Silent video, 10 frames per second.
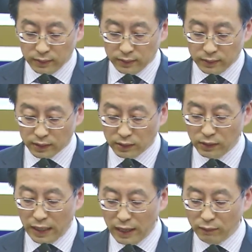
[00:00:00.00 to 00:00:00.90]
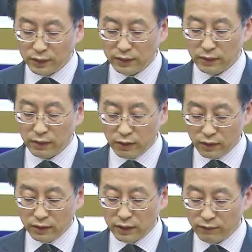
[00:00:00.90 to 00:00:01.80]
So after
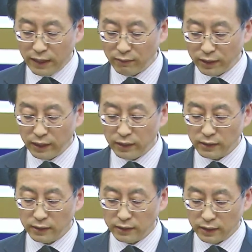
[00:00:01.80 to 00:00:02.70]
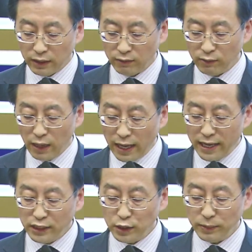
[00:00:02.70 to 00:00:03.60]
35 years of
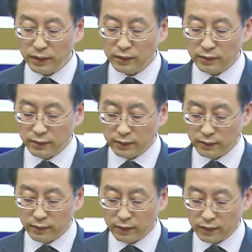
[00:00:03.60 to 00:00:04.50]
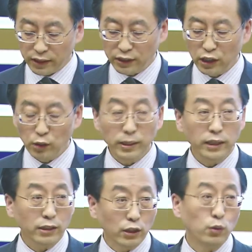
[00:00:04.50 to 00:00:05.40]
high-speed
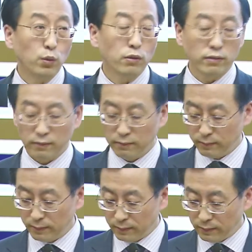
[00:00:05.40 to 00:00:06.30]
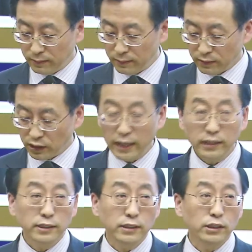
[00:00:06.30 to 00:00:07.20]
economic growth,
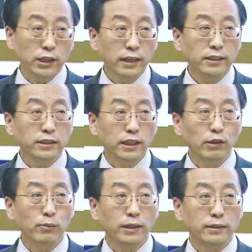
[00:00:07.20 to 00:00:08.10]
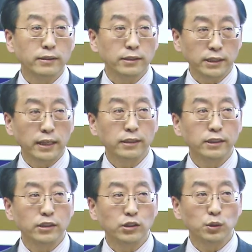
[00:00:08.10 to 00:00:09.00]
Chinese government
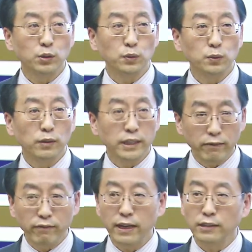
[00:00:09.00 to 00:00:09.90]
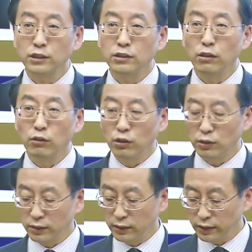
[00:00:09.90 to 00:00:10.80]
started to invest a
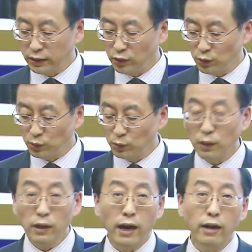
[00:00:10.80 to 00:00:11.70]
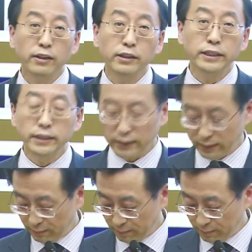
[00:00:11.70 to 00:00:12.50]
lot into R&D